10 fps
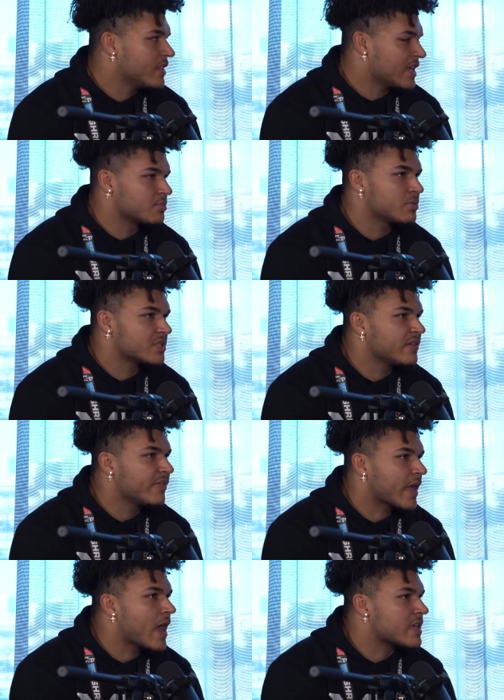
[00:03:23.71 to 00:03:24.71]
that
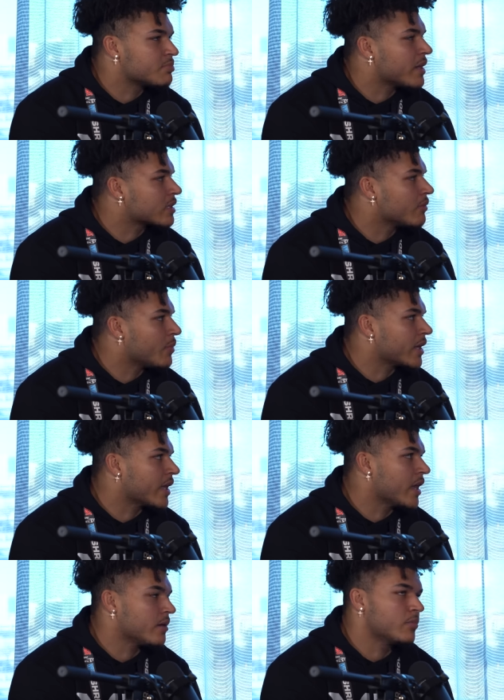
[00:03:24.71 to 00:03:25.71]
specific aspect of my
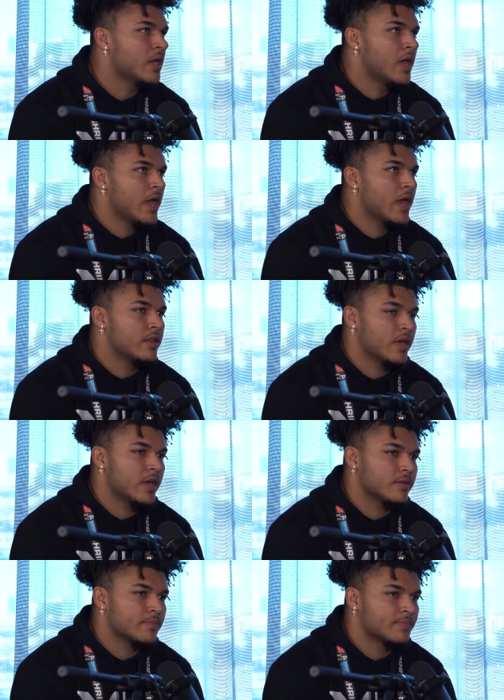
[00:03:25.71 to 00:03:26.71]
game, and
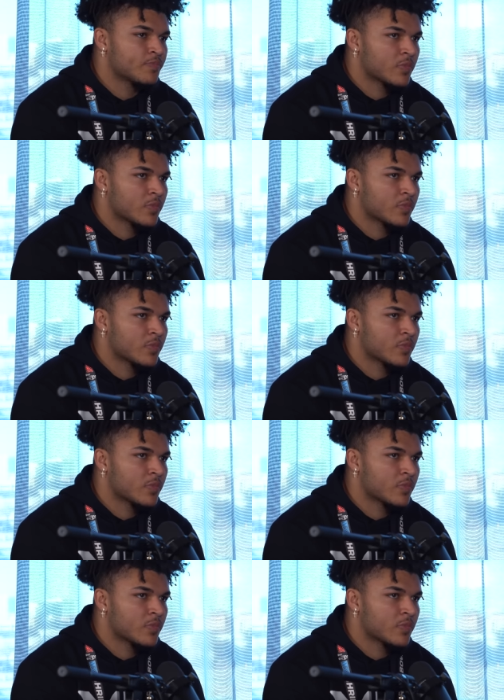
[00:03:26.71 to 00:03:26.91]
then